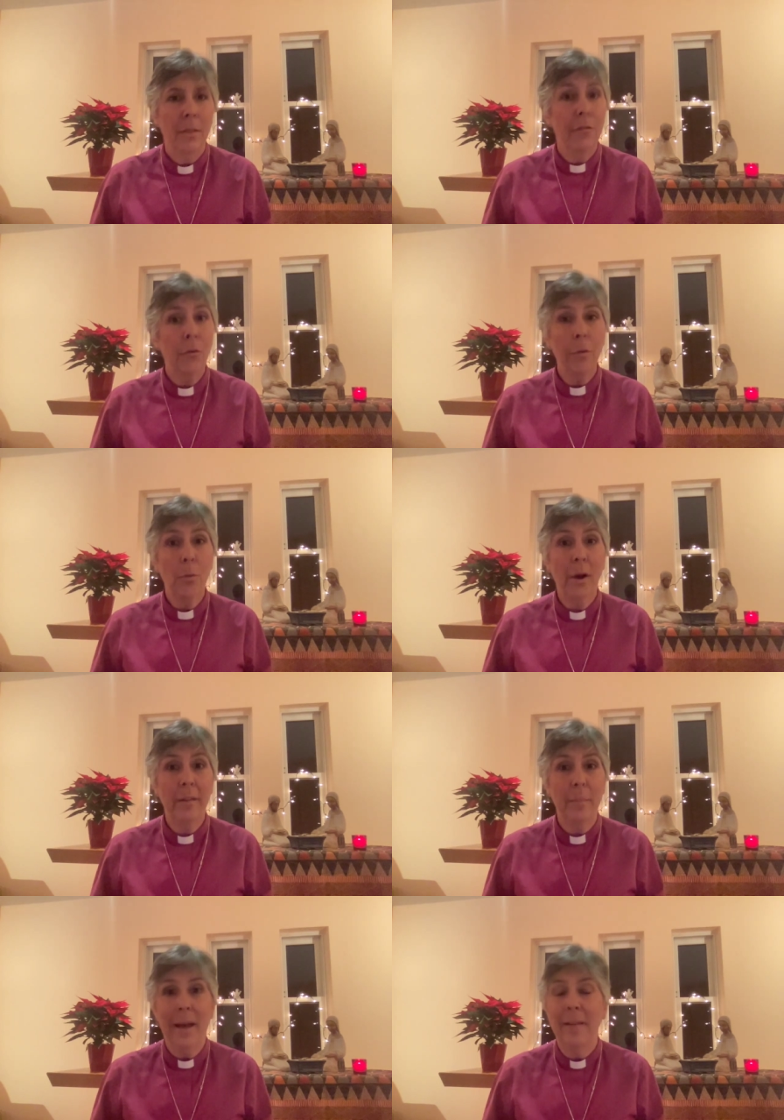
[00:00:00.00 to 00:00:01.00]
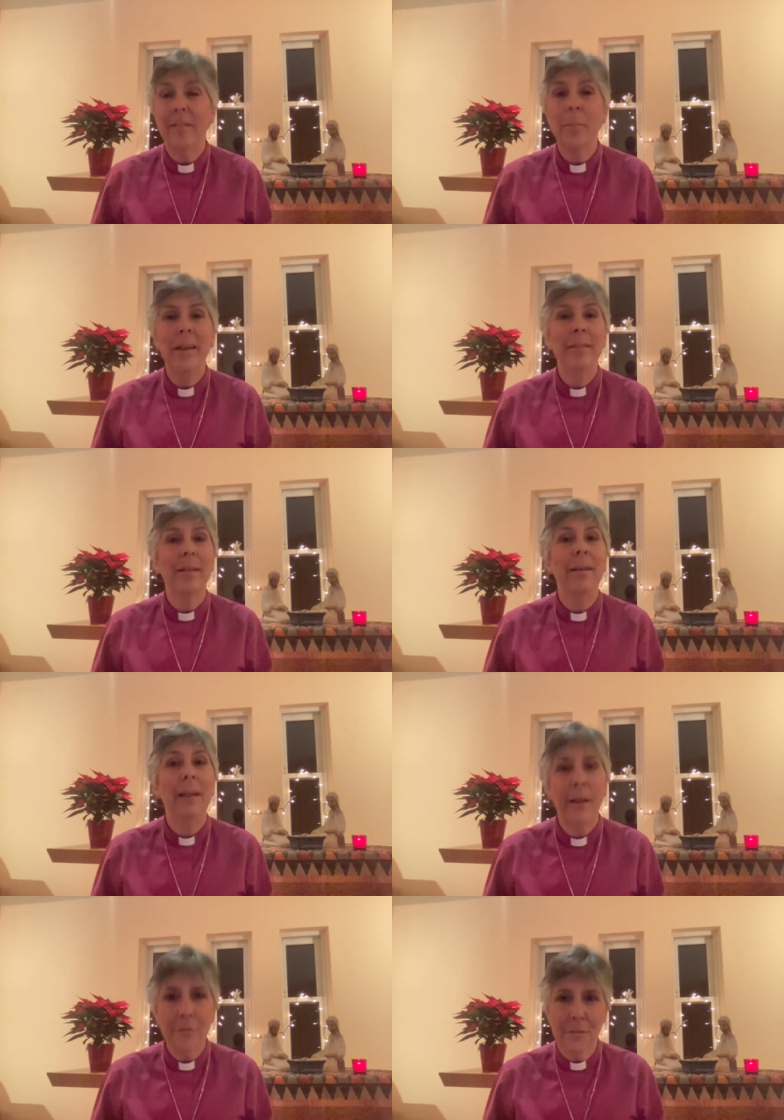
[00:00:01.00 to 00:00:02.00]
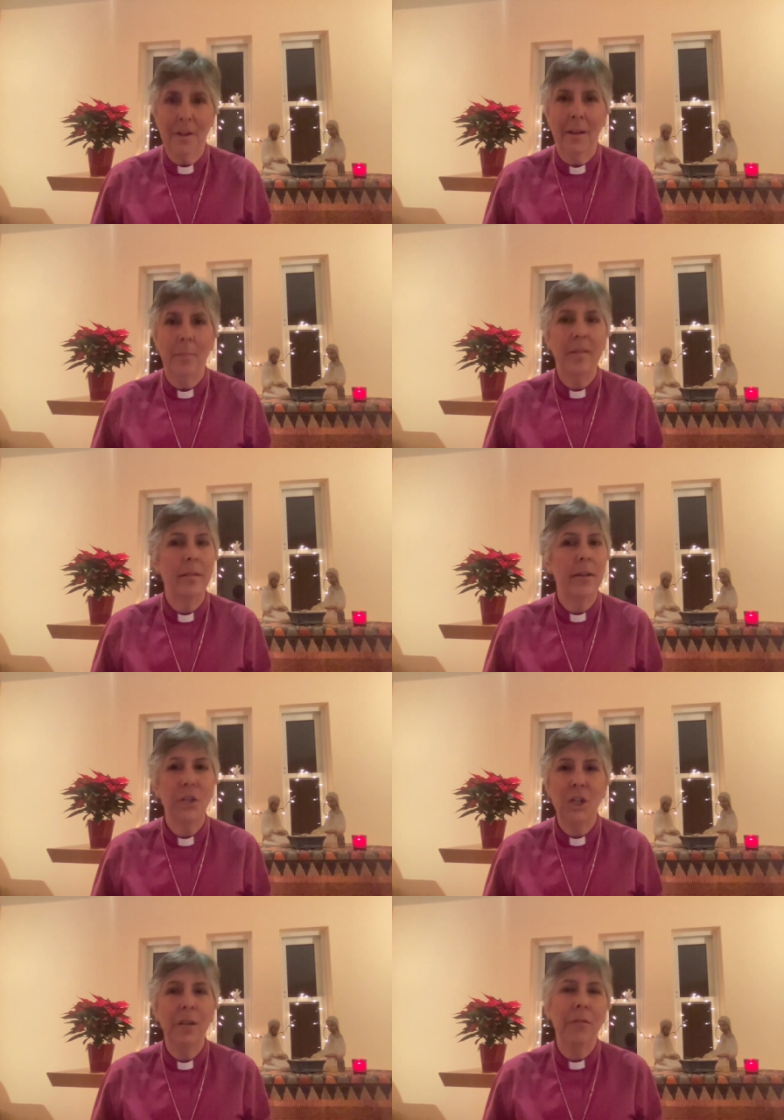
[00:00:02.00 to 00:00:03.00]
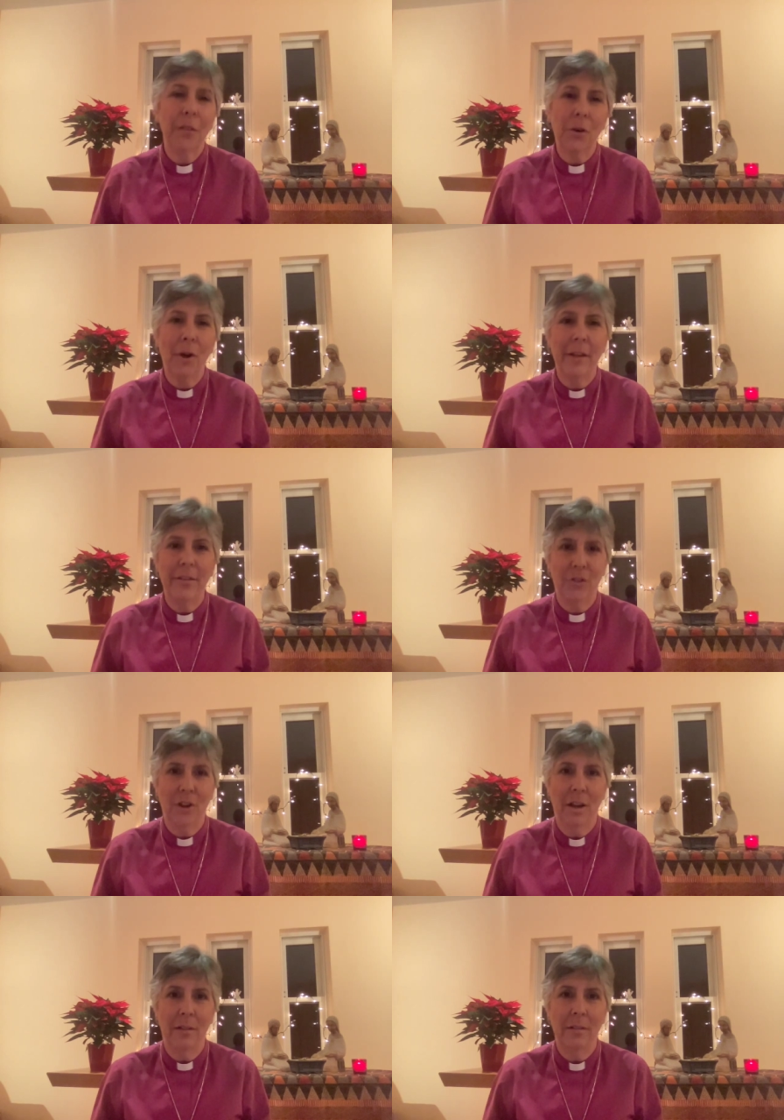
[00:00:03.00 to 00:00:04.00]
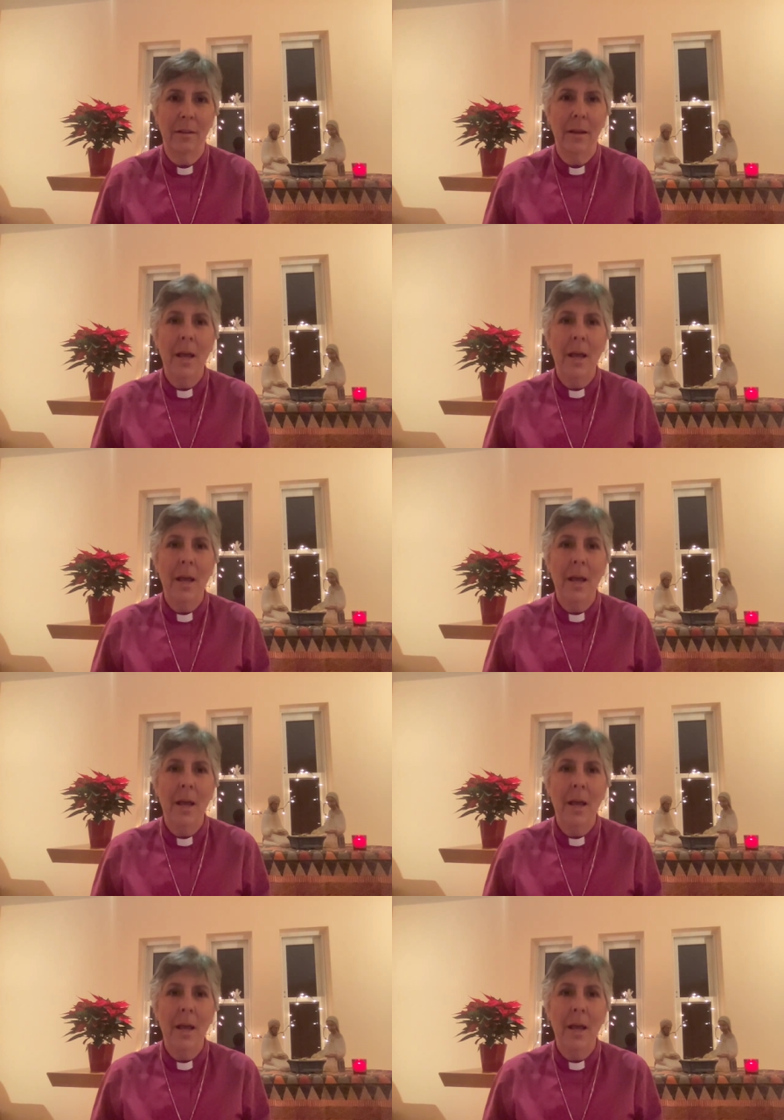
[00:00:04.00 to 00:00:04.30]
The fourth wise man spends a lifetime searching for the Christ child